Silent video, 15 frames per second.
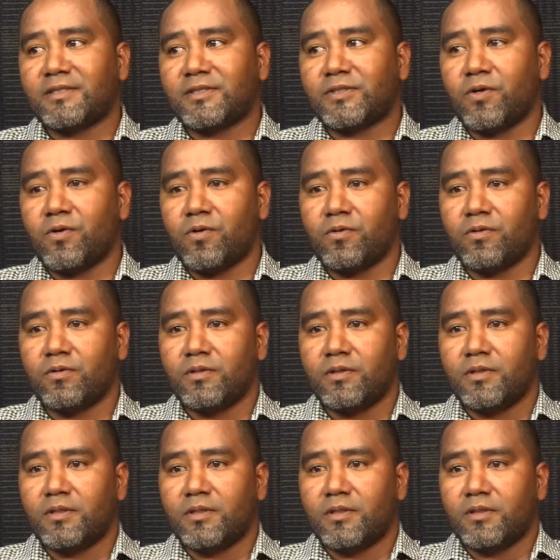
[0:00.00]
So
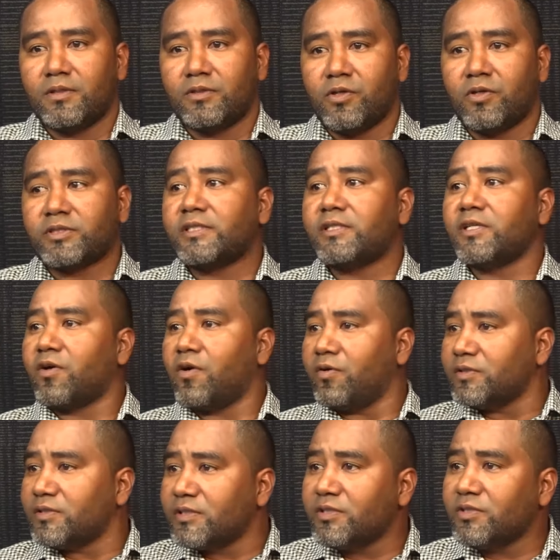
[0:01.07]
you see the
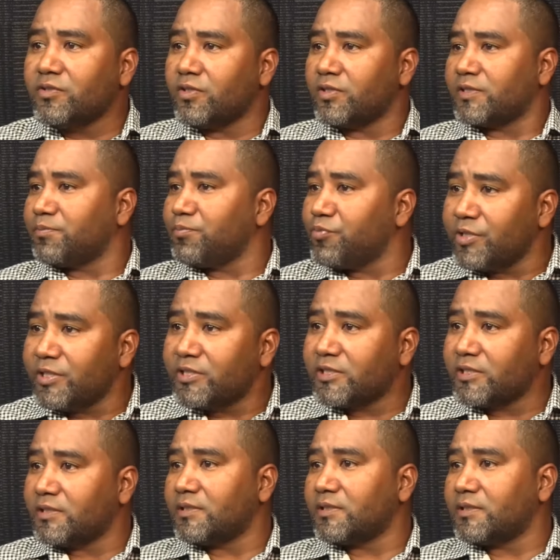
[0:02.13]
continuous
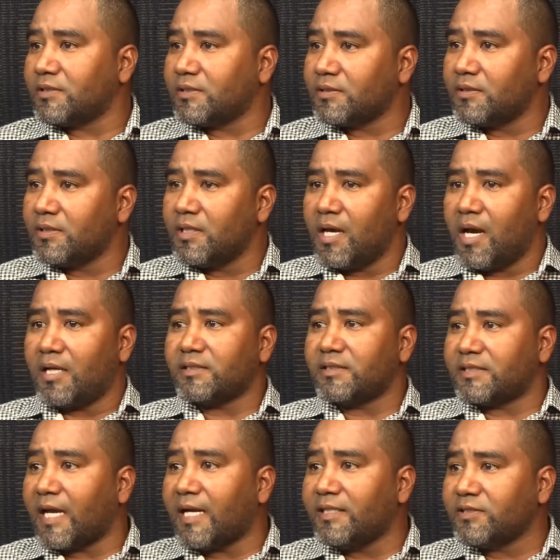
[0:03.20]
breaches and
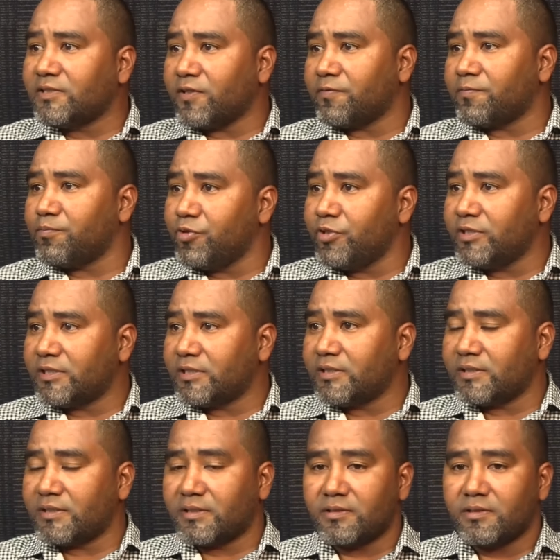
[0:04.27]
signs of
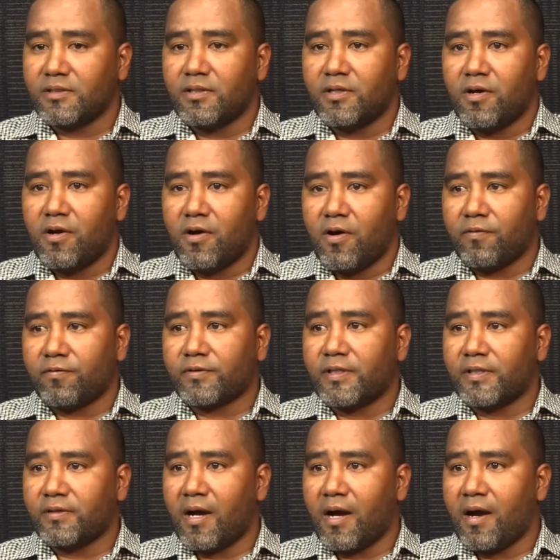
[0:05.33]
breaches of
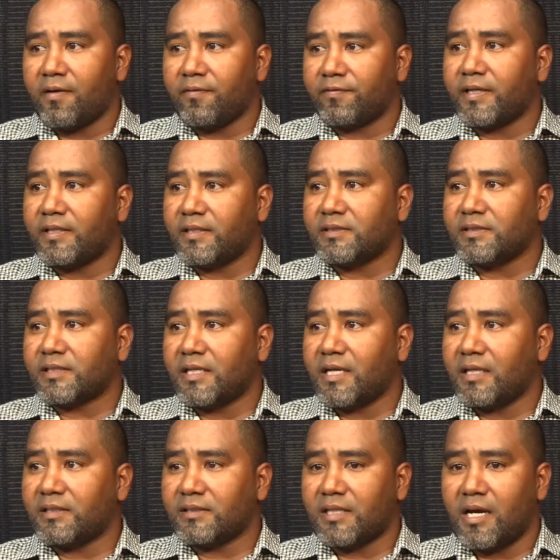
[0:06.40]
the Finance and
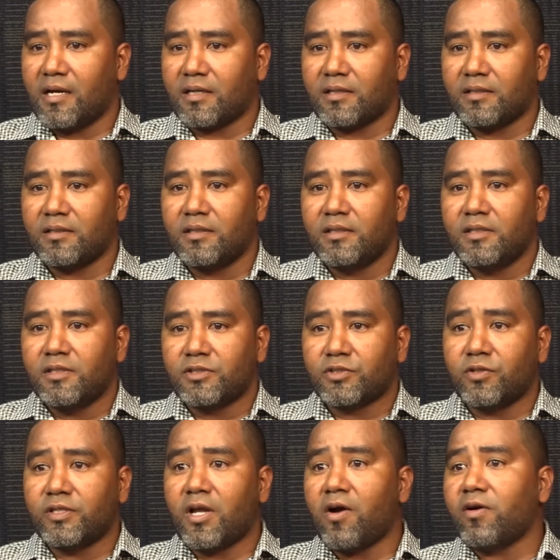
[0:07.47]
Audit Act.
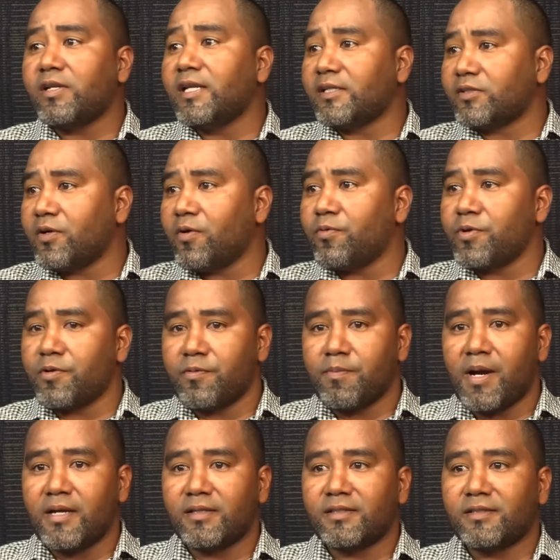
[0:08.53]
So in our letter, we're
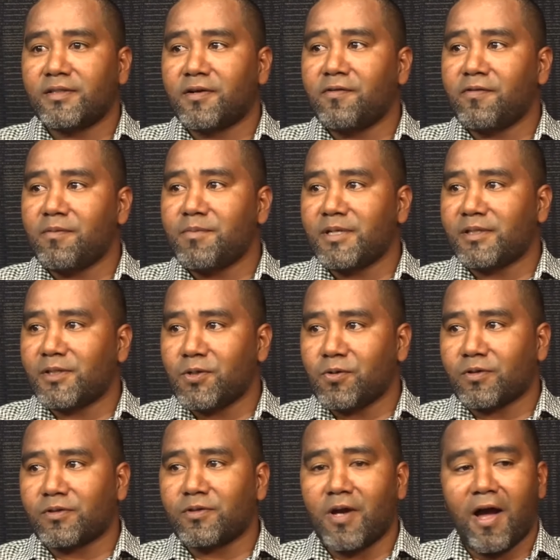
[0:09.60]
reminding the government,
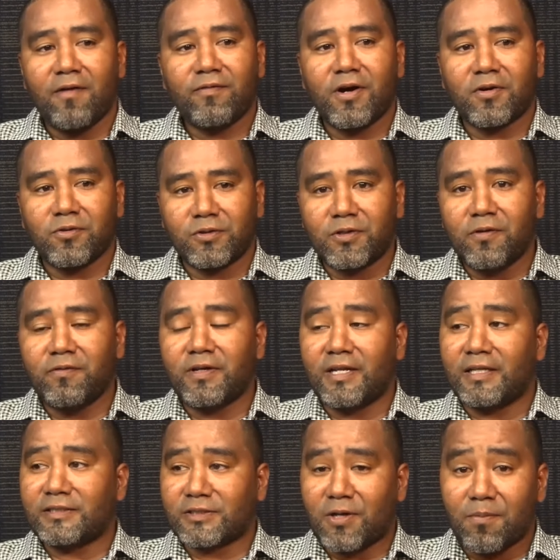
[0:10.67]
look, you have a good
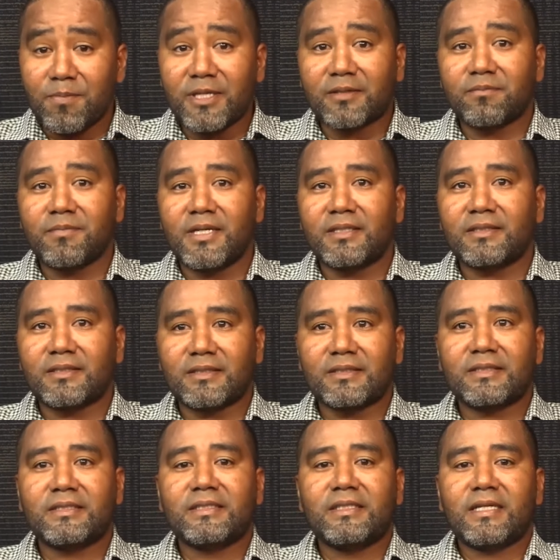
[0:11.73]
governance commitment.
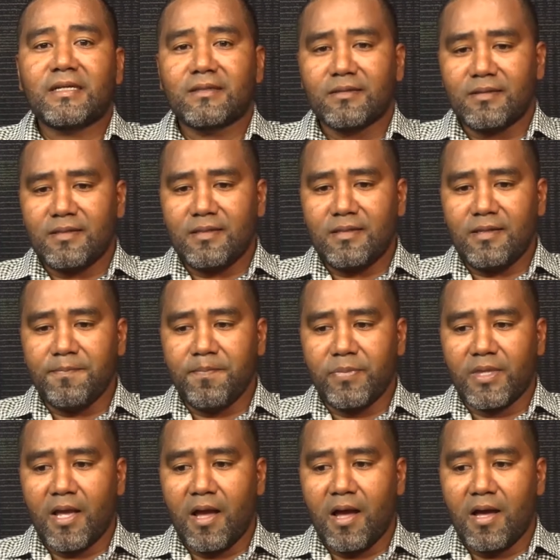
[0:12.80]

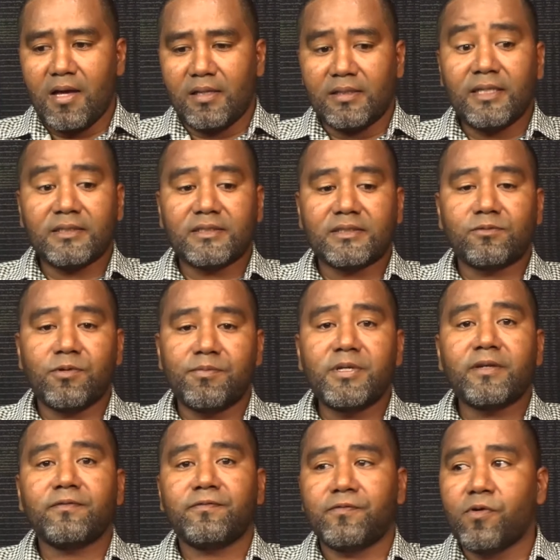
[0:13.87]
Let's
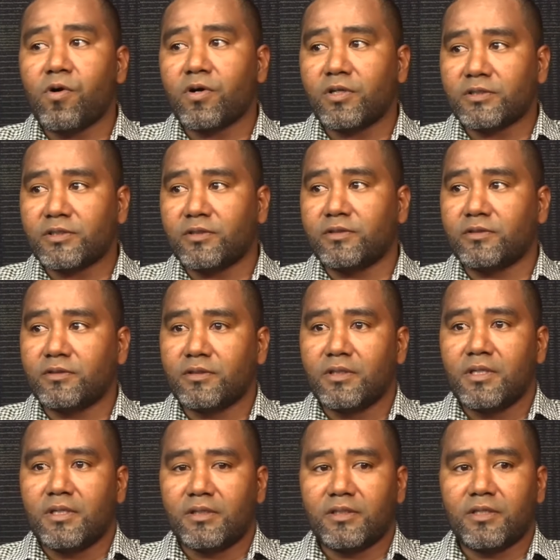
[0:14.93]
remain focused on
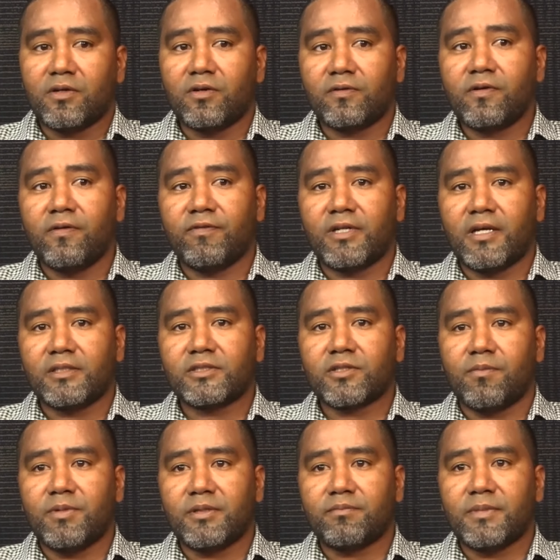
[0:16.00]
the good governance
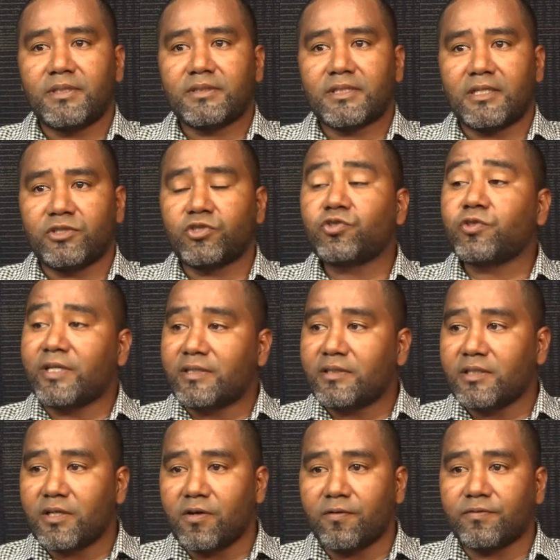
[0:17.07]
commitments and
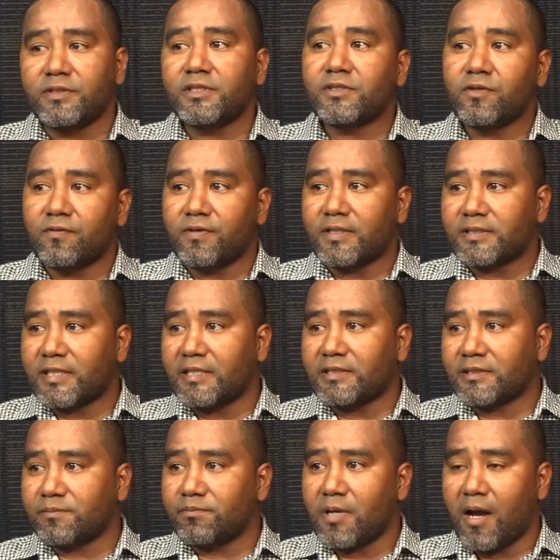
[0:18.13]
strengthening of these oversight
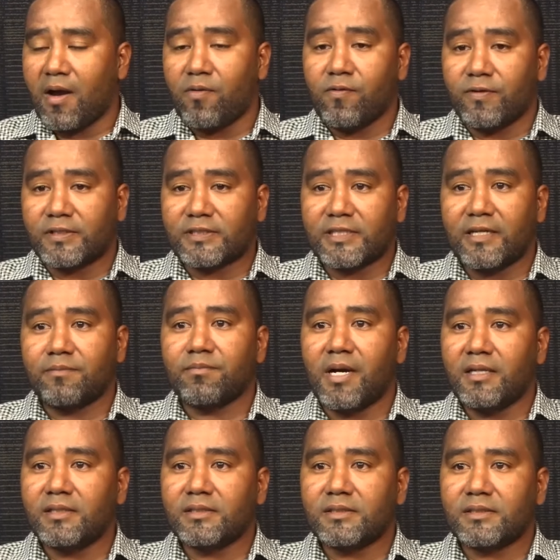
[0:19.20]

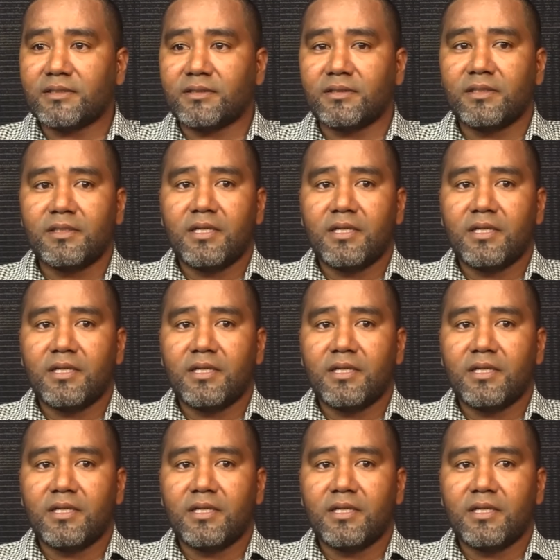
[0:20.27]
bodies.